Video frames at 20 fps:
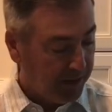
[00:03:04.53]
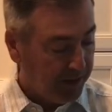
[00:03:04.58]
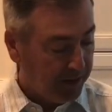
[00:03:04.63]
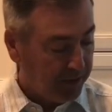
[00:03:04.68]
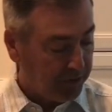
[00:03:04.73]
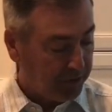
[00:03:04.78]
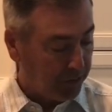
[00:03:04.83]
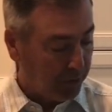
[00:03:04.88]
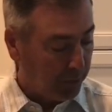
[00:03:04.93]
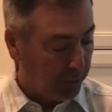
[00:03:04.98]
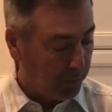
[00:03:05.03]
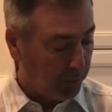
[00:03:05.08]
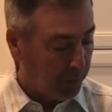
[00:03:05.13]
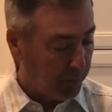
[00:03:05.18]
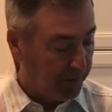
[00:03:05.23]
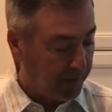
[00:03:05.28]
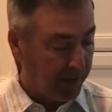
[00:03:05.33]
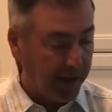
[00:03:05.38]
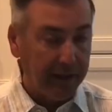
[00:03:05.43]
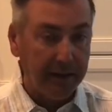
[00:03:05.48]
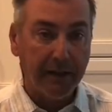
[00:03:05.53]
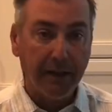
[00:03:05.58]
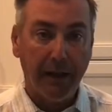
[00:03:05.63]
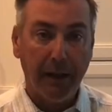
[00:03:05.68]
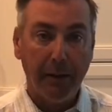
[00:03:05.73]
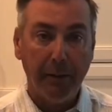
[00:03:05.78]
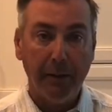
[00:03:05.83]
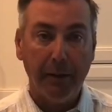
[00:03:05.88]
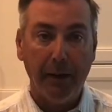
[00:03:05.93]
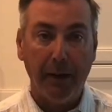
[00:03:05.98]
So with that,
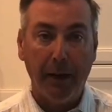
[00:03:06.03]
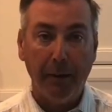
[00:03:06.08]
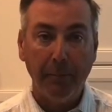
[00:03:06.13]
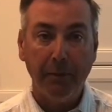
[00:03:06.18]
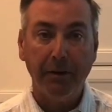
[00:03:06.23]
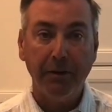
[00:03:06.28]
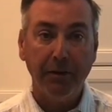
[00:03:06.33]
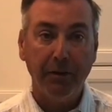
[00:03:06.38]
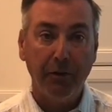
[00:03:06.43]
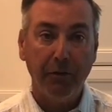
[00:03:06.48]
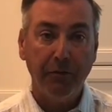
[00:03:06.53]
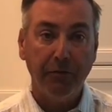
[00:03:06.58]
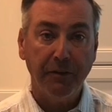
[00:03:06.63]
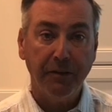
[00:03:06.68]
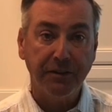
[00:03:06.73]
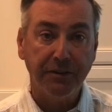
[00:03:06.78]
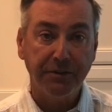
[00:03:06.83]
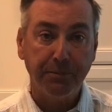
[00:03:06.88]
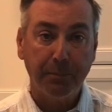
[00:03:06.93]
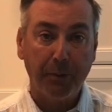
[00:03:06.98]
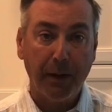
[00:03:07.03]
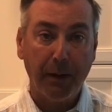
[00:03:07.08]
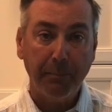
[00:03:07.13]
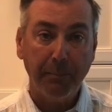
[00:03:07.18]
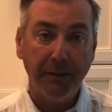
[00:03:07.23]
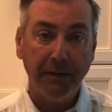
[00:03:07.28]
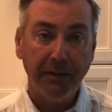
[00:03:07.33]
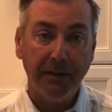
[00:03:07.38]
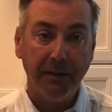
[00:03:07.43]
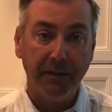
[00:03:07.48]
I'm going to go finish
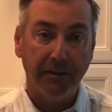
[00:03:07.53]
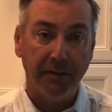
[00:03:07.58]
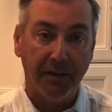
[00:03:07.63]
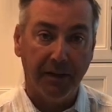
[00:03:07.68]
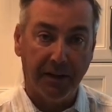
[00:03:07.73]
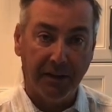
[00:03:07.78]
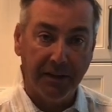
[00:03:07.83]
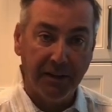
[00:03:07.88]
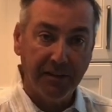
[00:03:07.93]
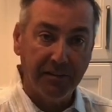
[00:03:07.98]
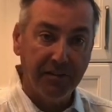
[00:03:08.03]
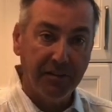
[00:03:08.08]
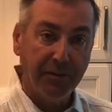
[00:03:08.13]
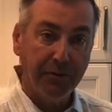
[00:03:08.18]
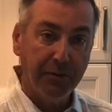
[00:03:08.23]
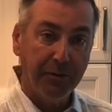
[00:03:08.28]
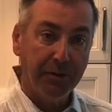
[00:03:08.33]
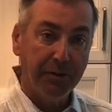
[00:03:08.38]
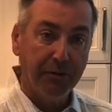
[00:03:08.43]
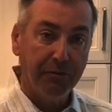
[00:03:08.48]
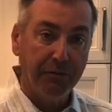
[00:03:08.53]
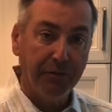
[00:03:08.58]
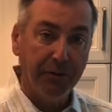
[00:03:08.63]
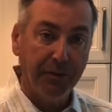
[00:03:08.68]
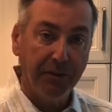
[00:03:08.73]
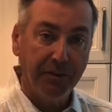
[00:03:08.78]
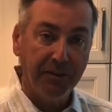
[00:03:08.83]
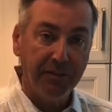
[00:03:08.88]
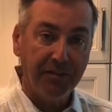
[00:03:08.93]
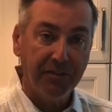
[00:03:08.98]
prepping and continuing to fill
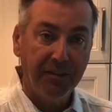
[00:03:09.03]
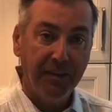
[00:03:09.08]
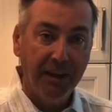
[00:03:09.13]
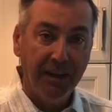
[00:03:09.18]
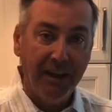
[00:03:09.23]
this,